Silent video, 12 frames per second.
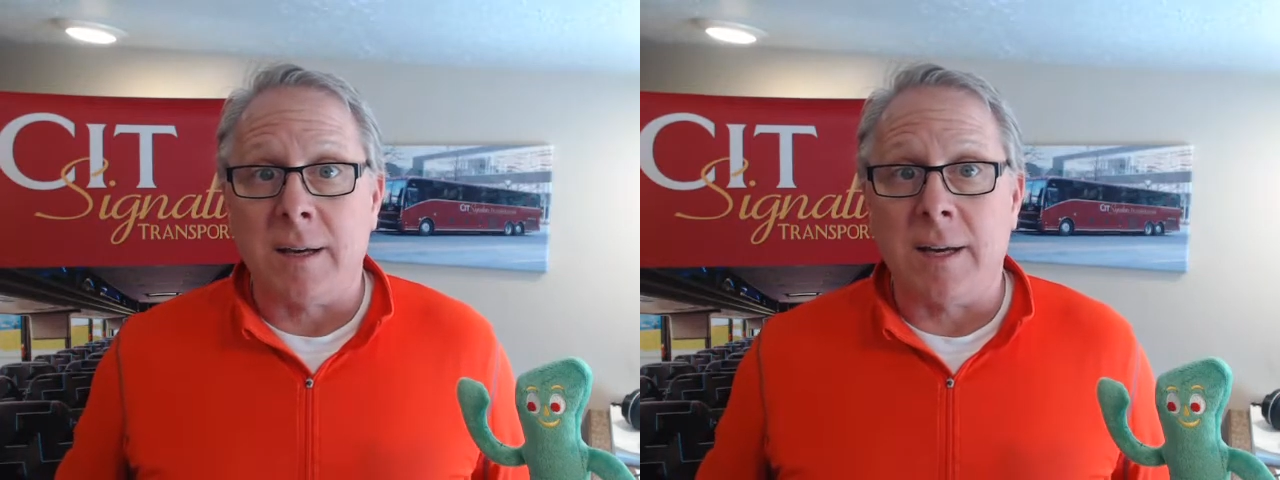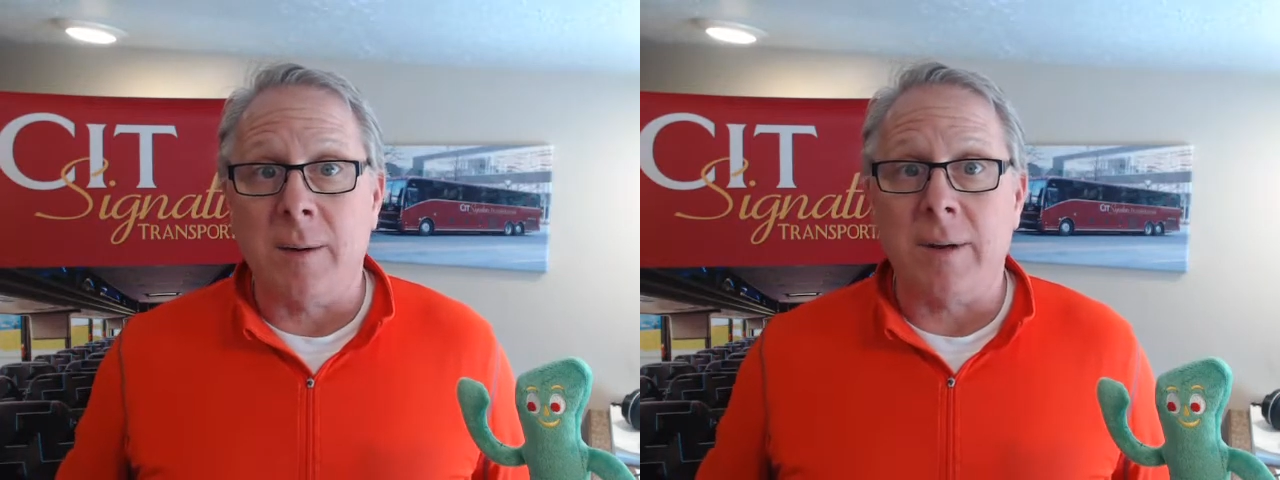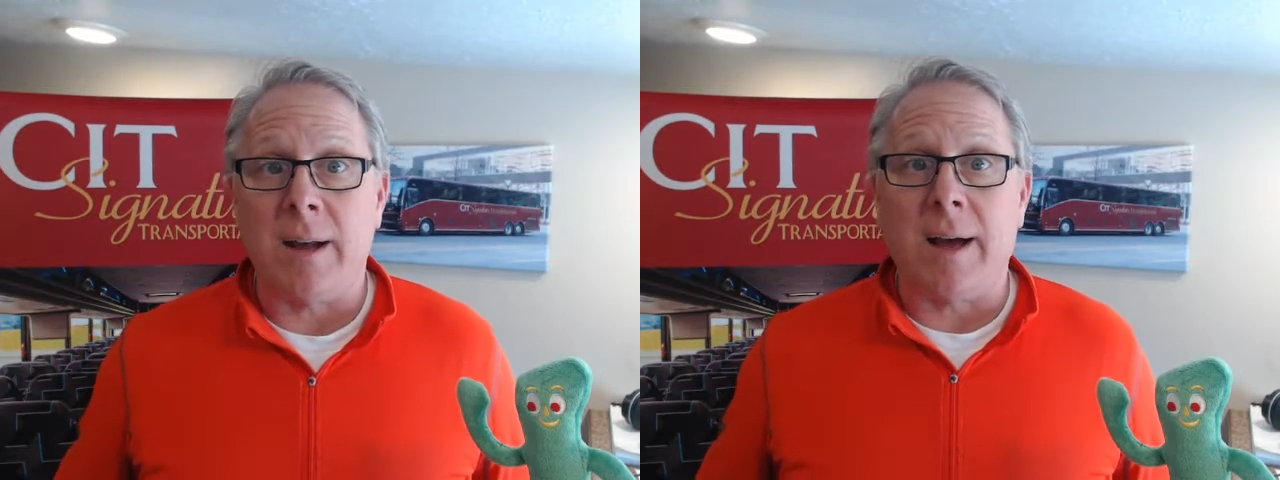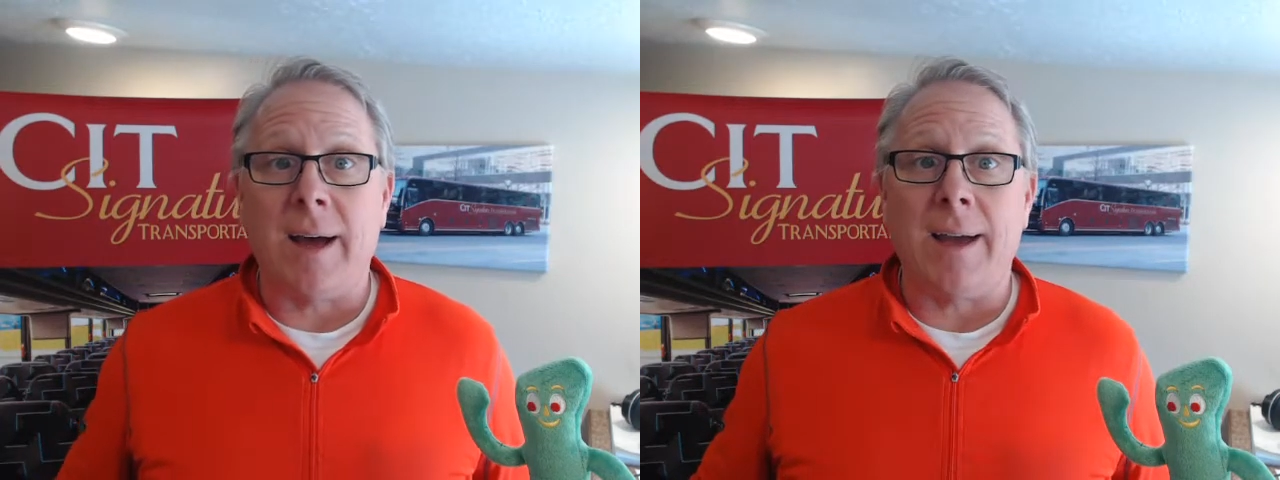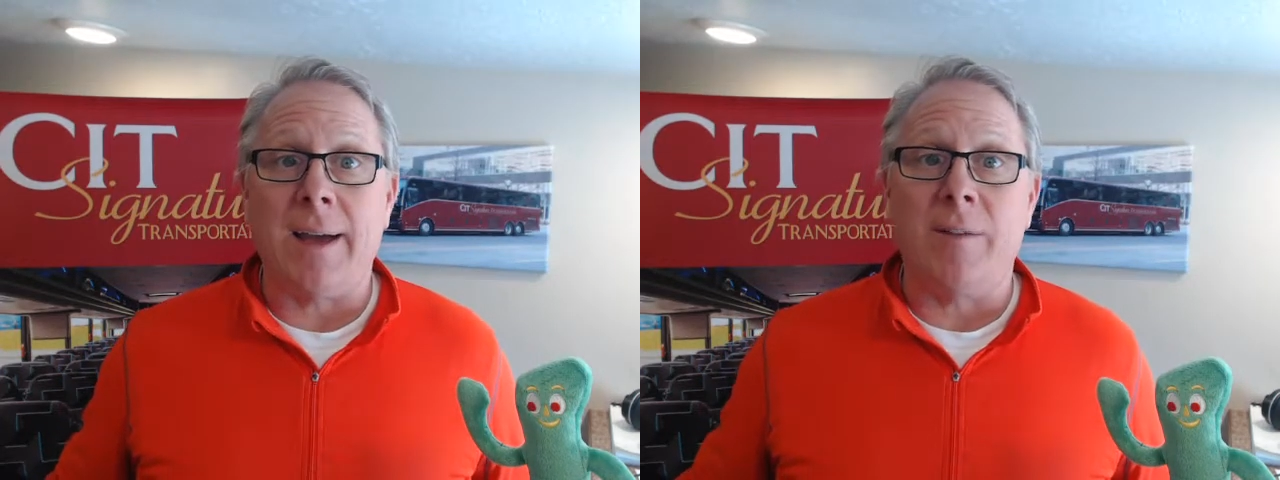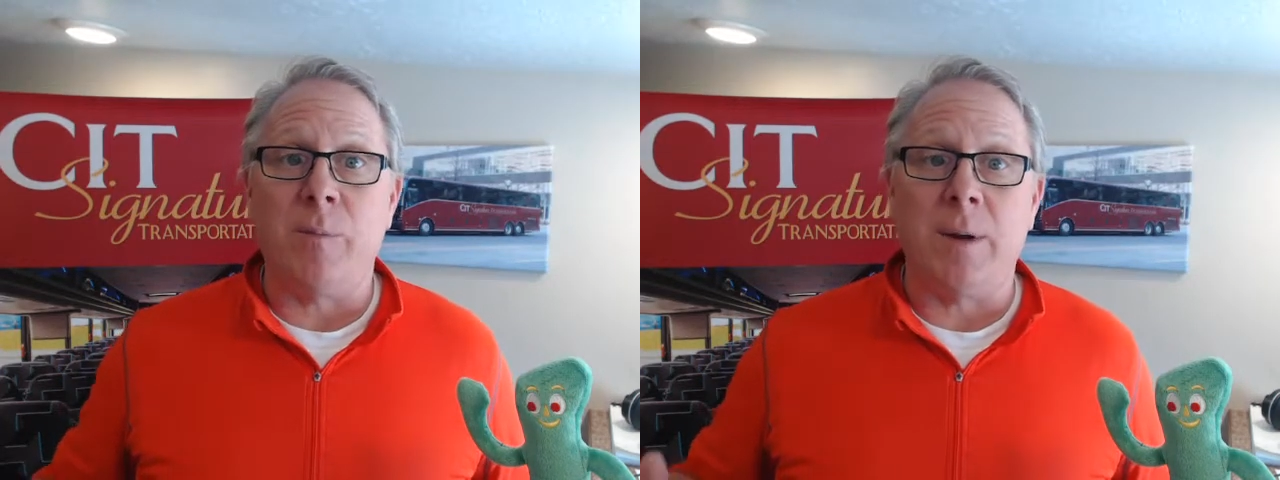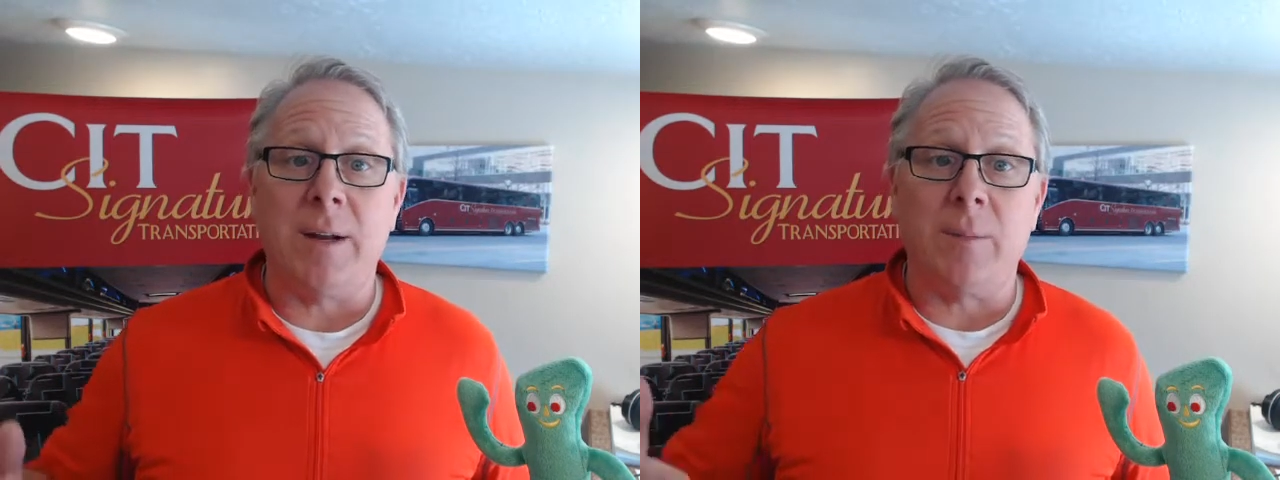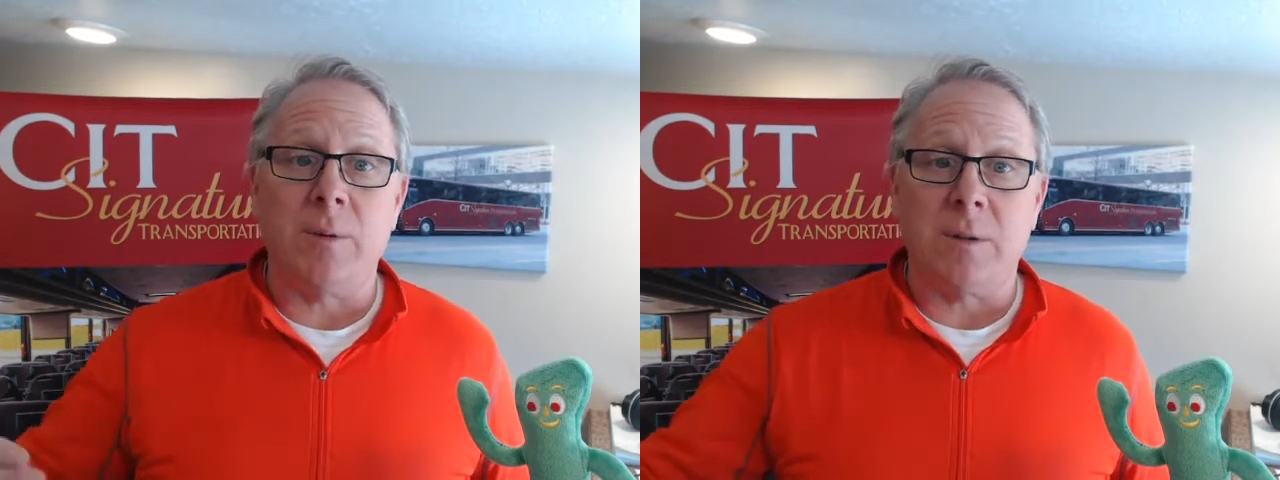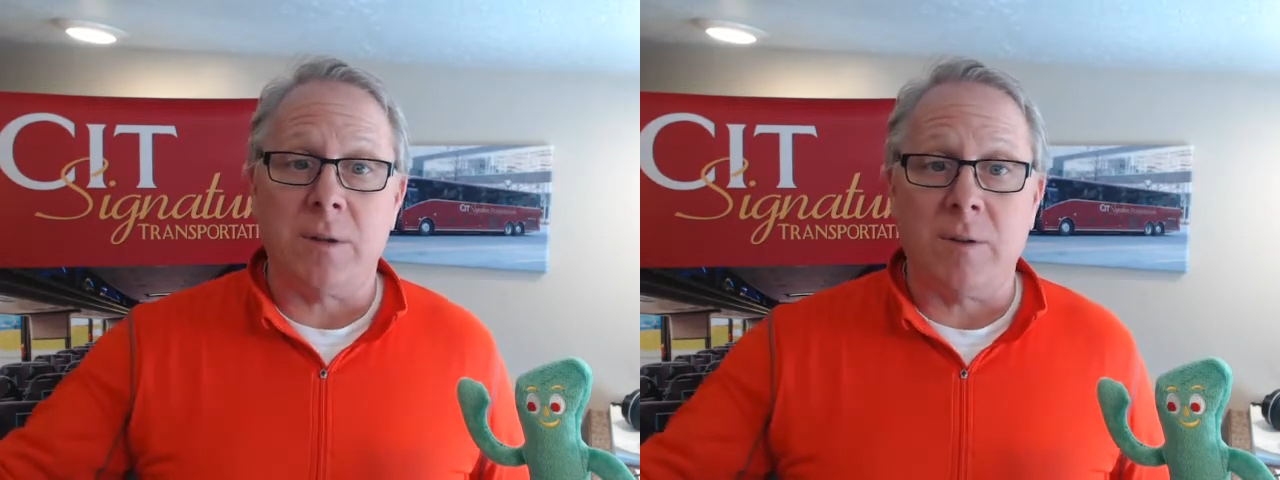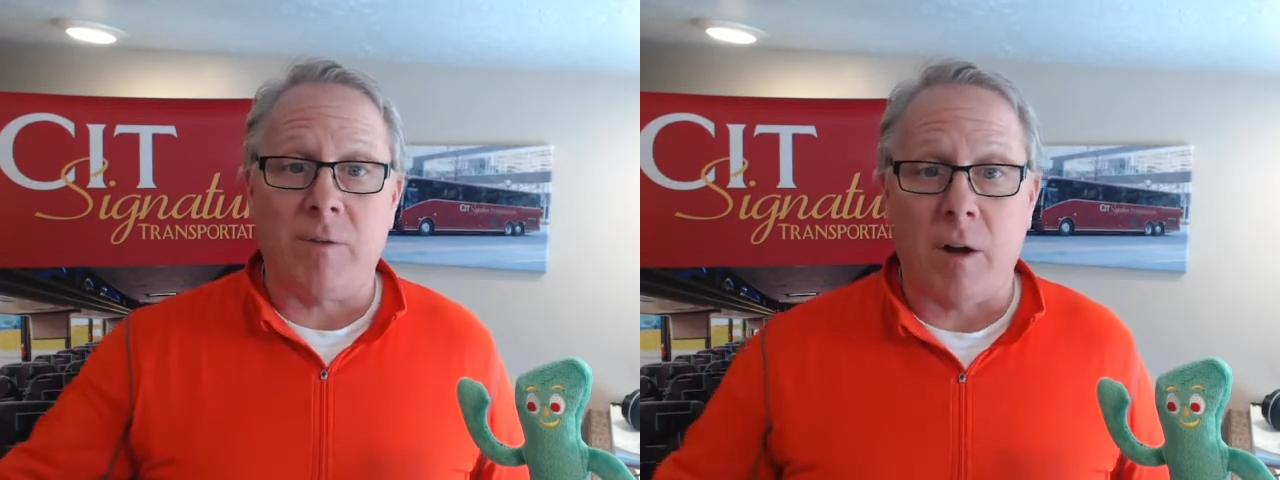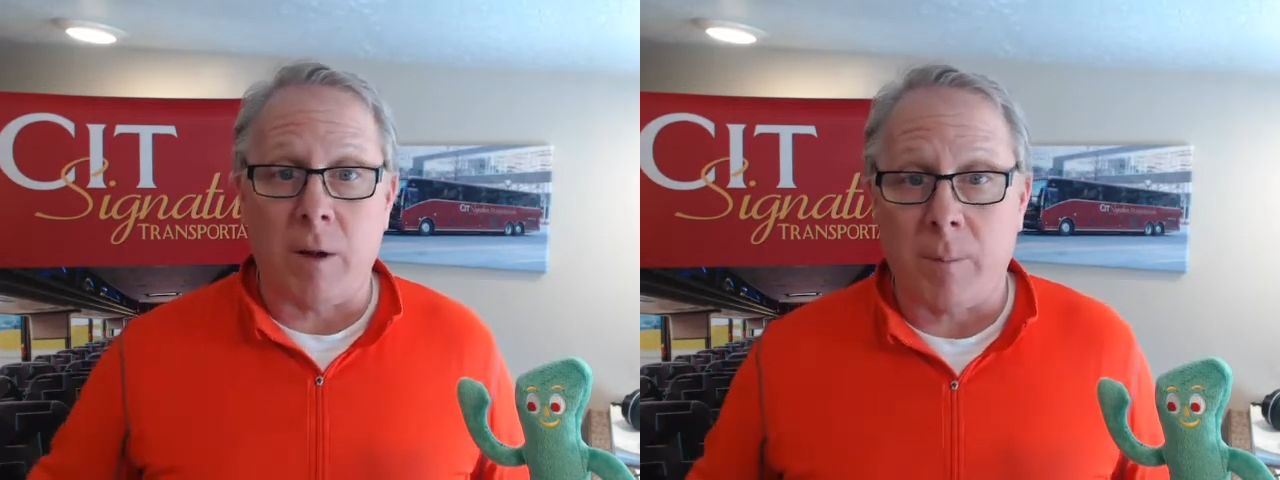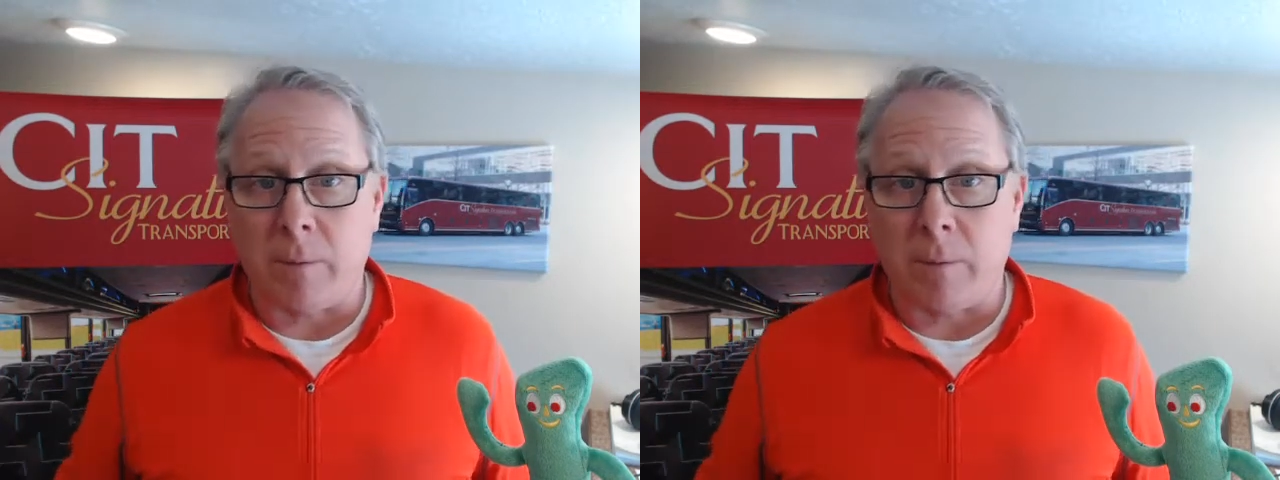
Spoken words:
Kim and I have been able to develop